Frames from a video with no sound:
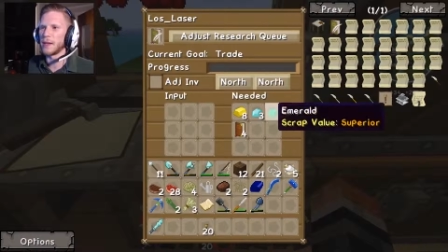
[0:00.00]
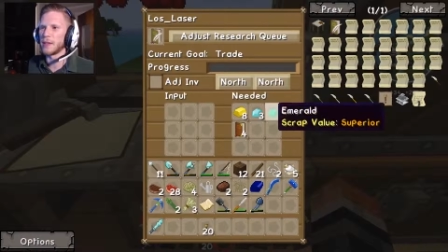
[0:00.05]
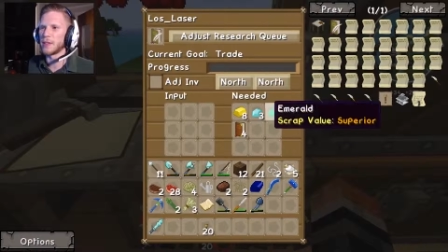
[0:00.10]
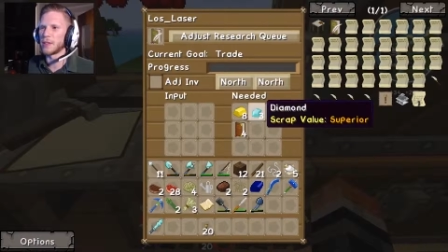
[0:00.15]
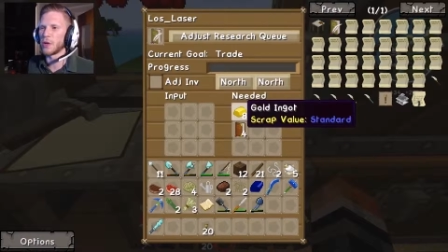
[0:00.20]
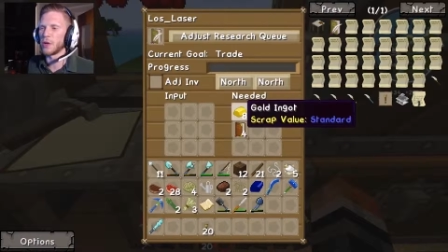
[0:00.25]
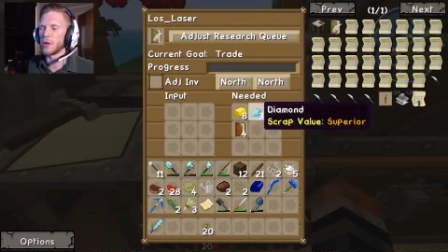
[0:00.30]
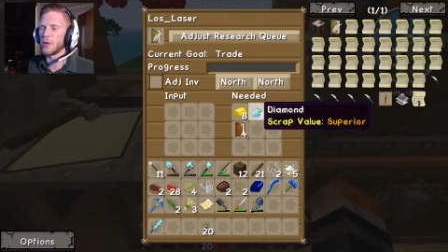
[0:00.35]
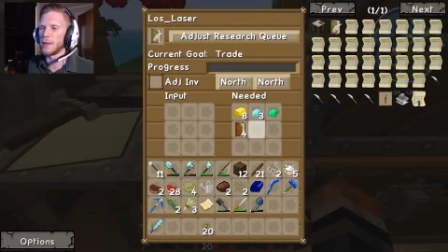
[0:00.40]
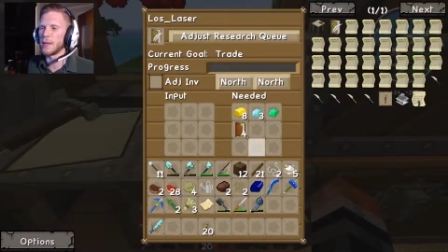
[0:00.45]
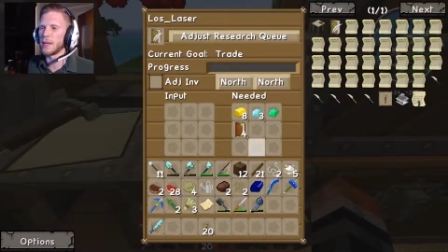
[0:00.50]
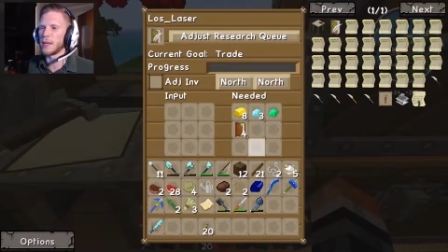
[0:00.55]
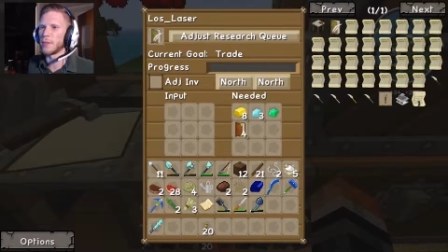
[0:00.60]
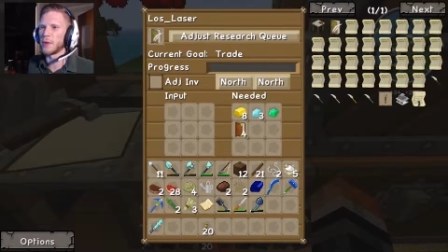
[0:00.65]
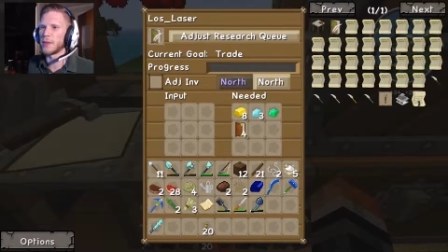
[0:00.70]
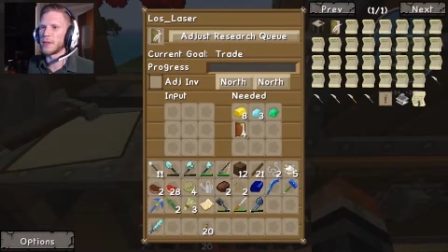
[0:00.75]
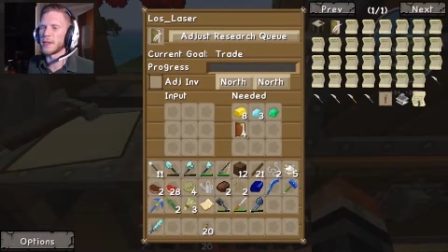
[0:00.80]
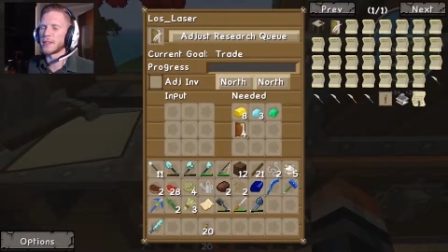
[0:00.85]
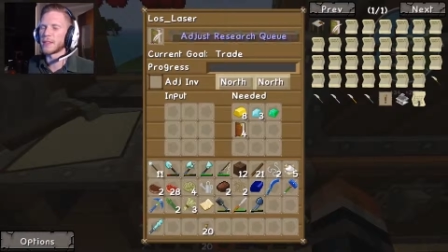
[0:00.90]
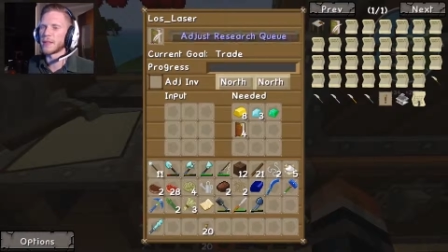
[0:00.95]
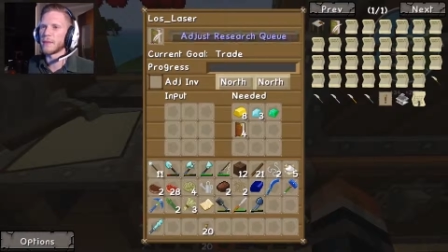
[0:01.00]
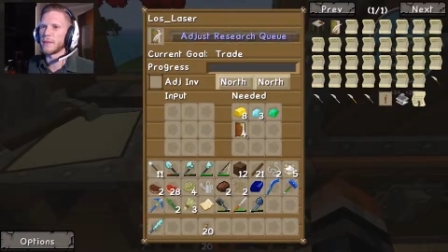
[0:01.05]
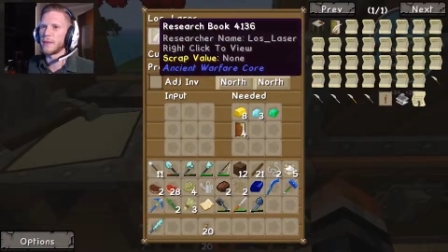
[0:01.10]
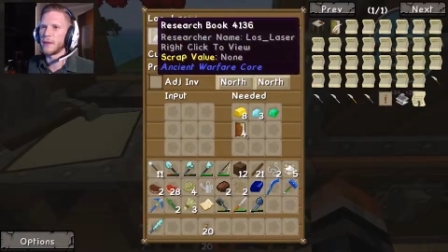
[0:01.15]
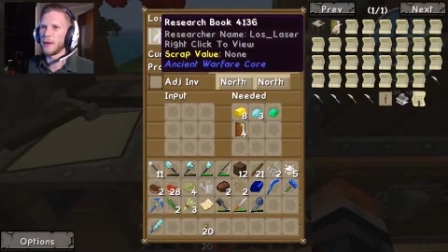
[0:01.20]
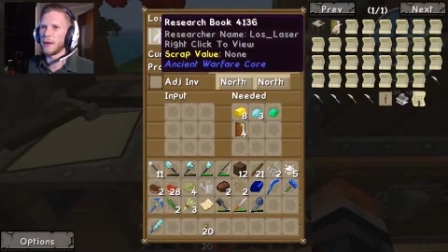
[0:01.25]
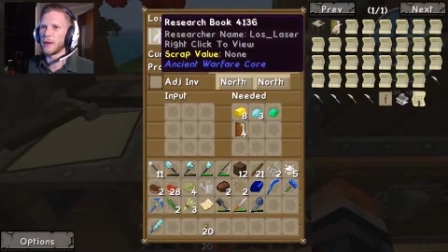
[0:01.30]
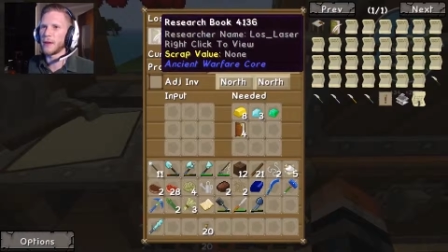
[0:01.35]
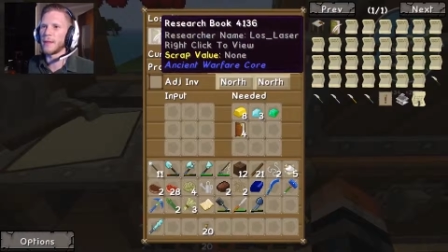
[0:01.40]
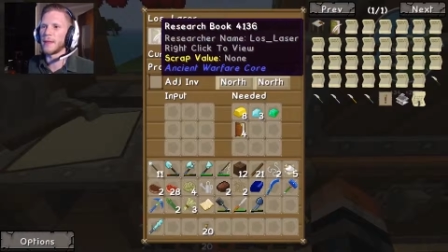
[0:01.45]
and so you need to put this stuff in
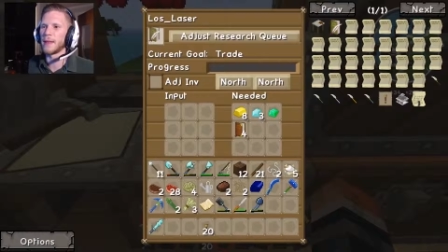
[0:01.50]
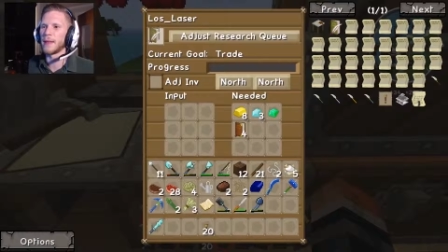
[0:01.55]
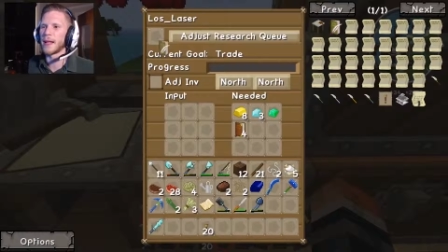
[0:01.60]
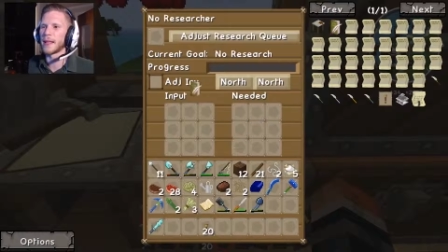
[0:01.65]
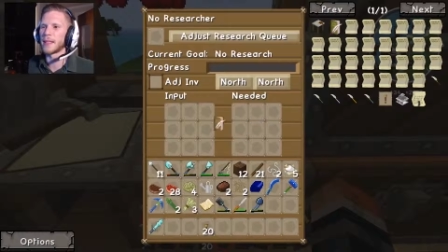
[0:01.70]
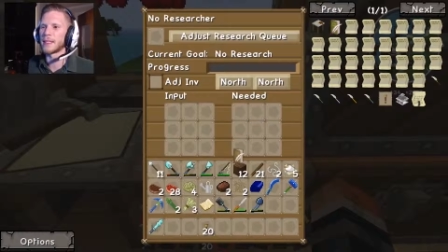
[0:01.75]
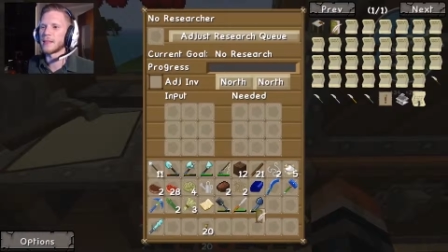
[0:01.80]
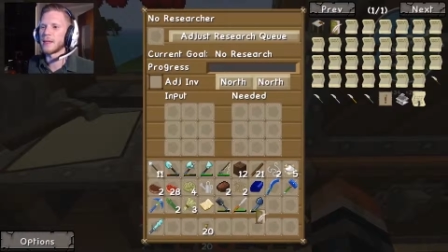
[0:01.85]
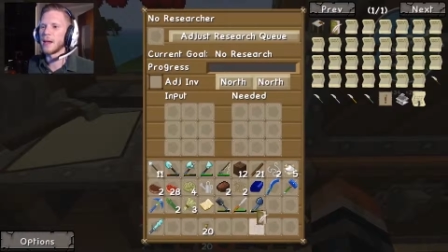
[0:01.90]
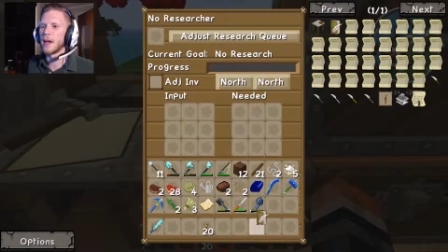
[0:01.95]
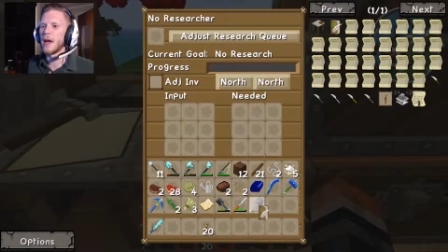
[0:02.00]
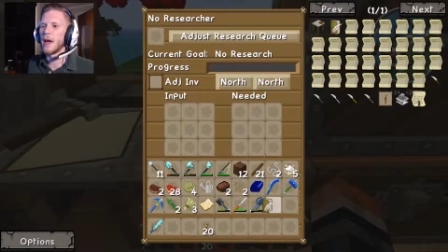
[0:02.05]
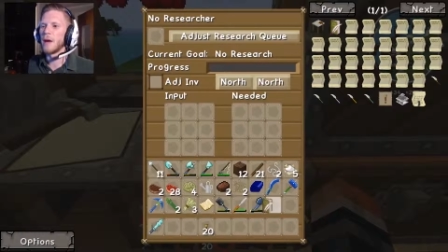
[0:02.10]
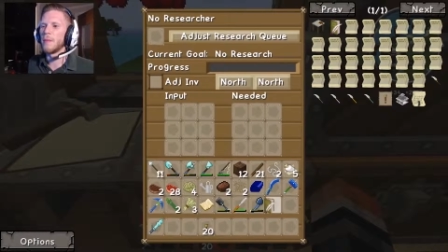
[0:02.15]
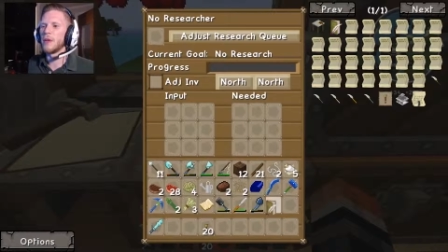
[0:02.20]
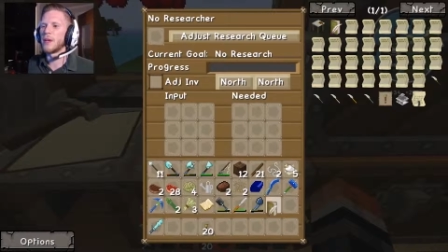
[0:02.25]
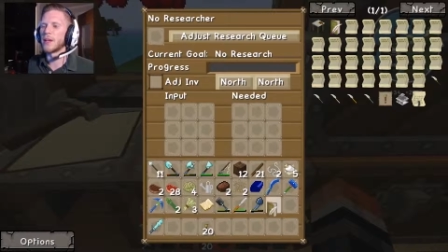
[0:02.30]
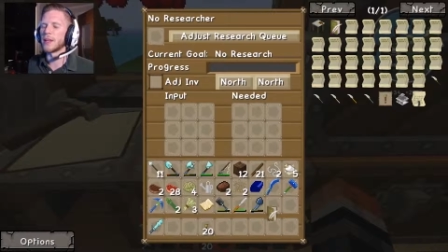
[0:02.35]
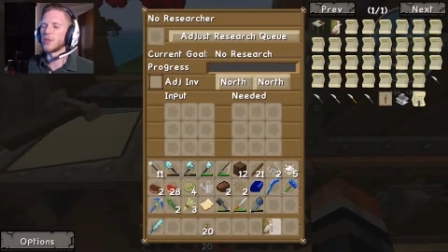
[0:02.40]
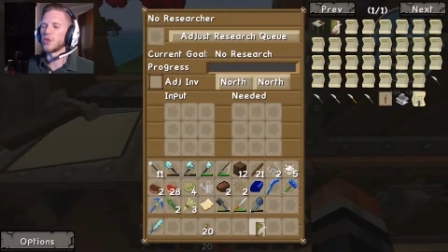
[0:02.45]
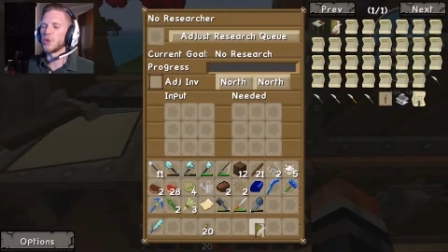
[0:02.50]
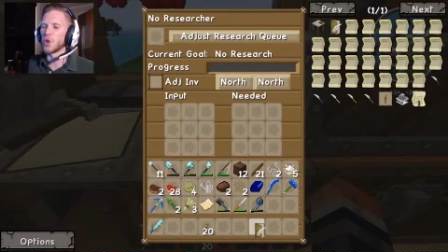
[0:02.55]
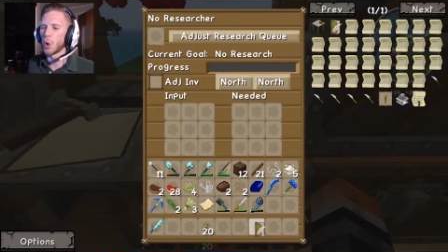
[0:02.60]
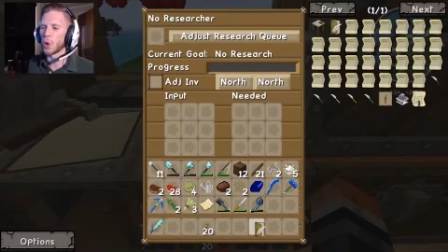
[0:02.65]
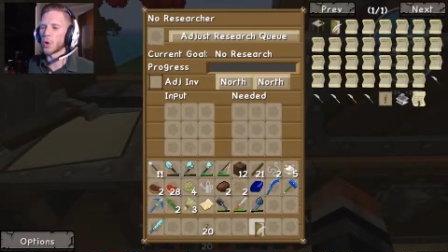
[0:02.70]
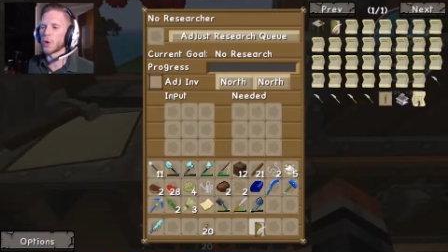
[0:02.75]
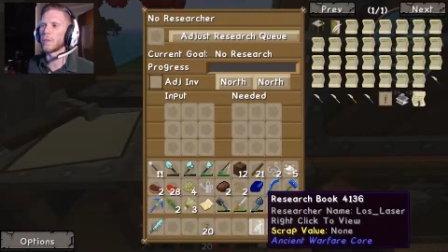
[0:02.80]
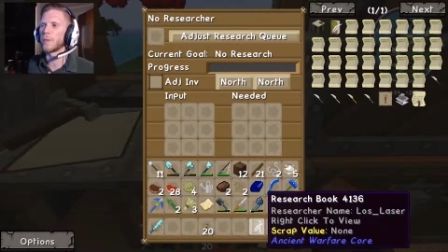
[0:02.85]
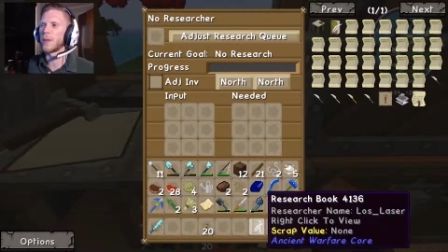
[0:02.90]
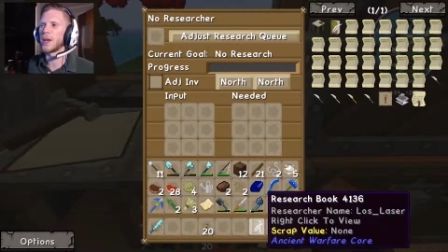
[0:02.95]
there, and then that's because in
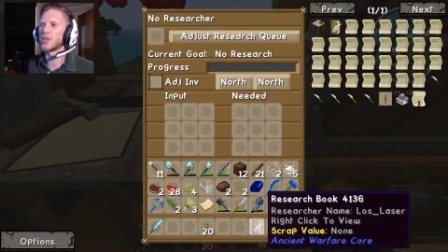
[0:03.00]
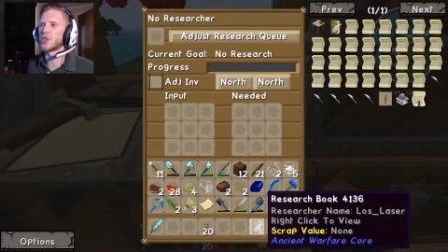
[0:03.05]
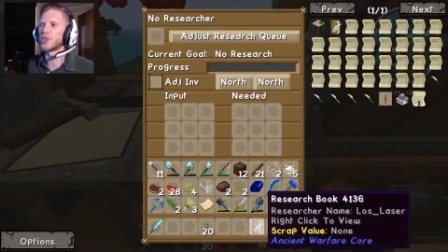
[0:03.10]
order to make